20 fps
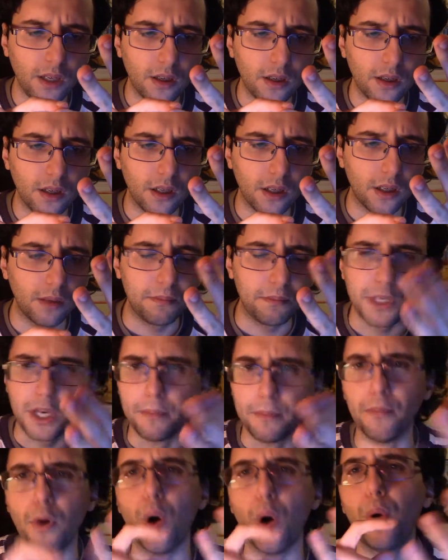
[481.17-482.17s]

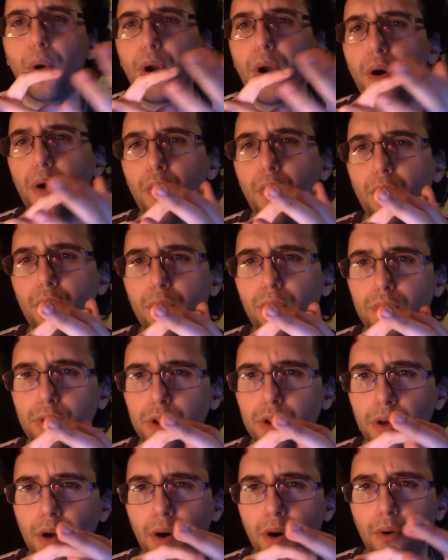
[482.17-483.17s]
Miyamoto,
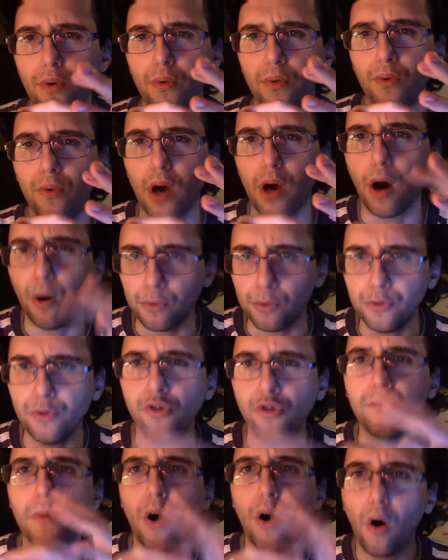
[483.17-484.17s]
you know,
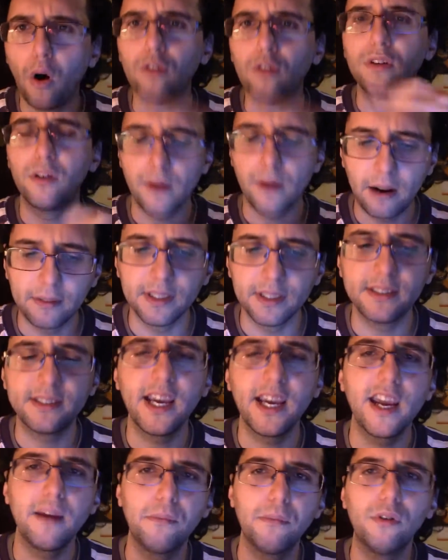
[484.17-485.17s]
Aonuma, all around the
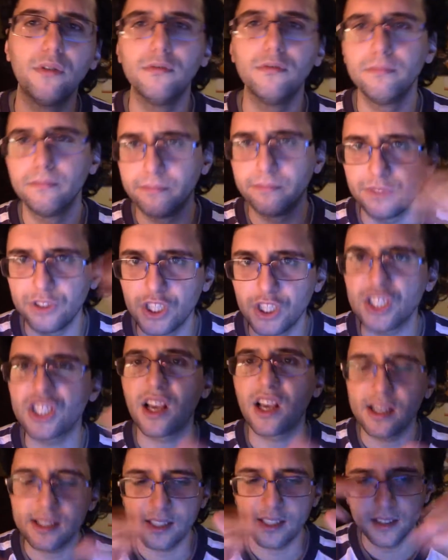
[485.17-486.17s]
table
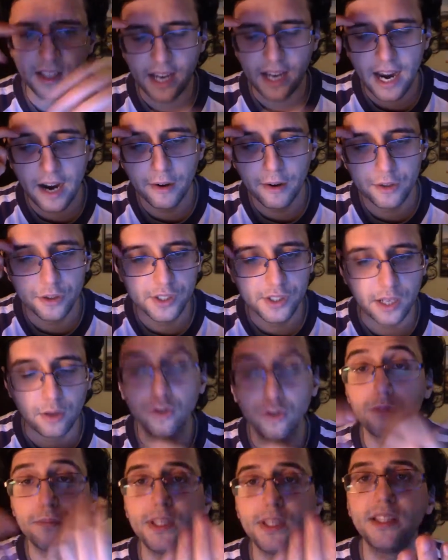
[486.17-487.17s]
discussing the characters that
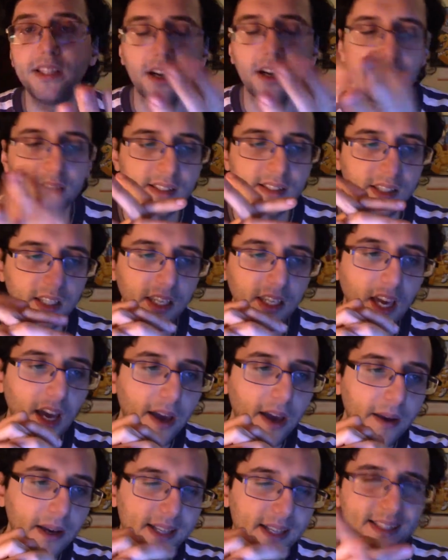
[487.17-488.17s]
could be DLC,
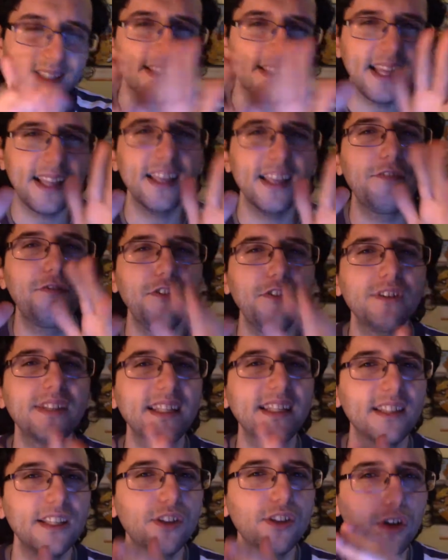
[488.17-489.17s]
because it feels
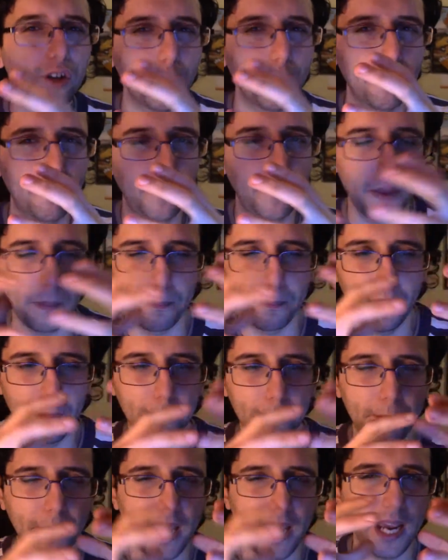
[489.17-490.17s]
like these are the
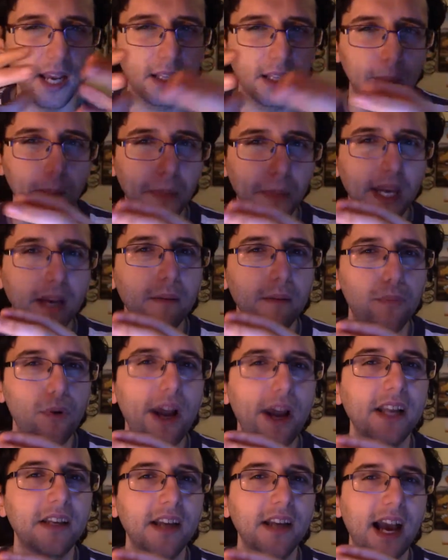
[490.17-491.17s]
big
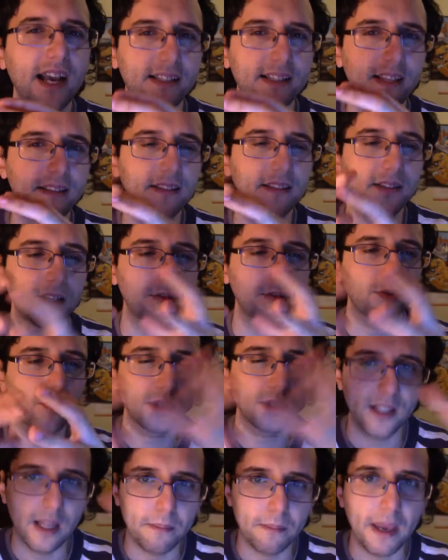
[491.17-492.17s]
brain guys at Nintendo, the
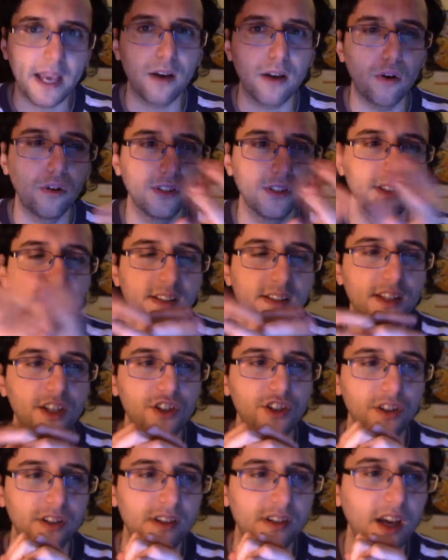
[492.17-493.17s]
ones that make all the
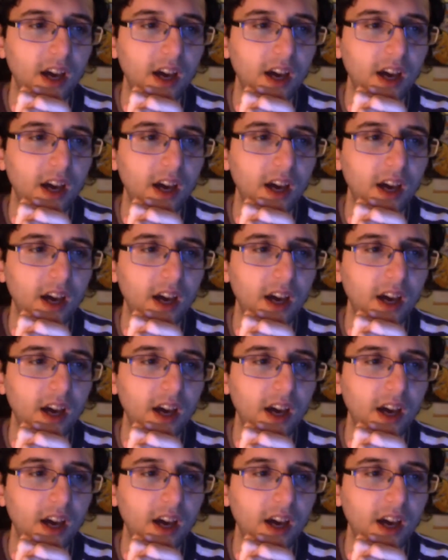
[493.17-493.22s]
decisions,